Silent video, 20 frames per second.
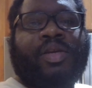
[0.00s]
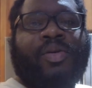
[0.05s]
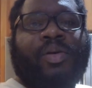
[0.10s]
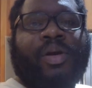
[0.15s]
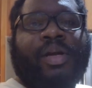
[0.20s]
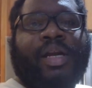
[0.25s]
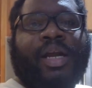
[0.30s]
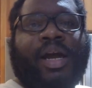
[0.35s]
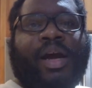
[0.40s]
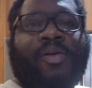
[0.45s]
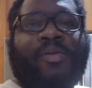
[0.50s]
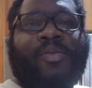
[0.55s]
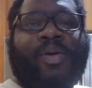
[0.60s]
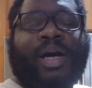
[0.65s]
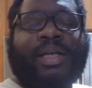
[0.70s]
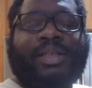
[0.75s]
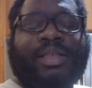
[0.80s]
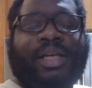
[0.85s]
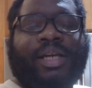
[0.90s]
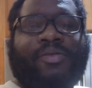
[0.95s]
You are now
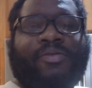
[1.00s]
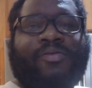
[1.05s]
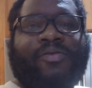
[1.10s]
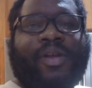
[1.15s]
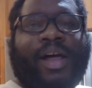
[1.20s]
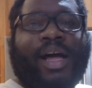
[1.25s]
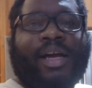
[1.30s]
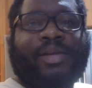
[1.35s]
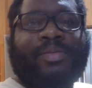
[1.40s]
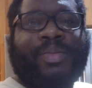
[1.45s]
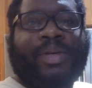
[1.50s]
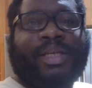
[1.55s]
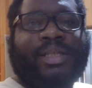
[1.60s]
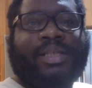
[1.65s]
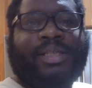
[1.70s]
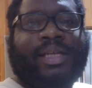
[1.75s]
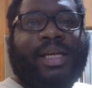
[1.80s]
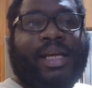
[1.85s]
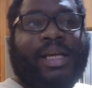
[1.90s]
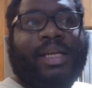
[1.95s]
watching
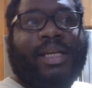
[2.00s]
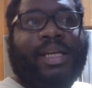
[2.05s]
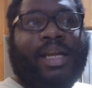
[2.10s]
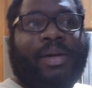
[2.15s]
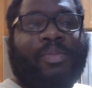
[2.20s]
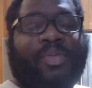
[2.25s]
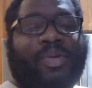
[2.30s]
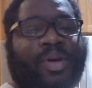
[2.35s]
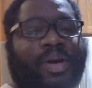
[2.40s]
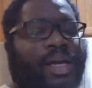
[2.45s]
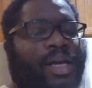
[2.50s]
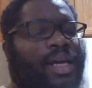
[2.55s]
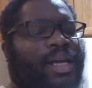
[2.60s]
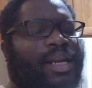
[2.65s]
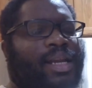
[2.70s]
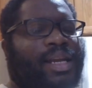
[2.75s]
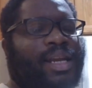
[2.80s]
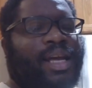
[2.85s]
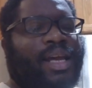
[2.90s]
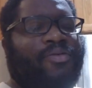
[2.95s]
Vlogmas number
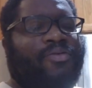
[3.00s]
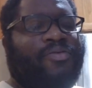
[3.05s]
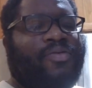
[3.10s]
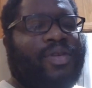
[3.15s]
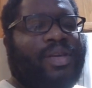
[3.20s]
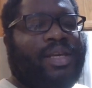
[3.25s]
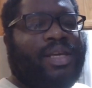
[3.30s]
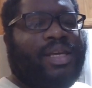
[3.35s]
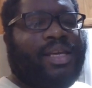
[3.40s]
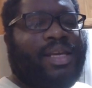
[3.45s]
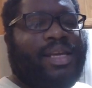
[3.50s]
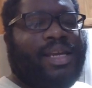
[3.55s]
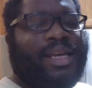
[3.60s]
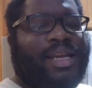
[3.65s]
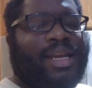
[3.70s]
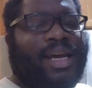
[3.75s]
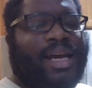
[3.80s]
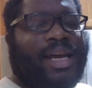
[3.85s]
11.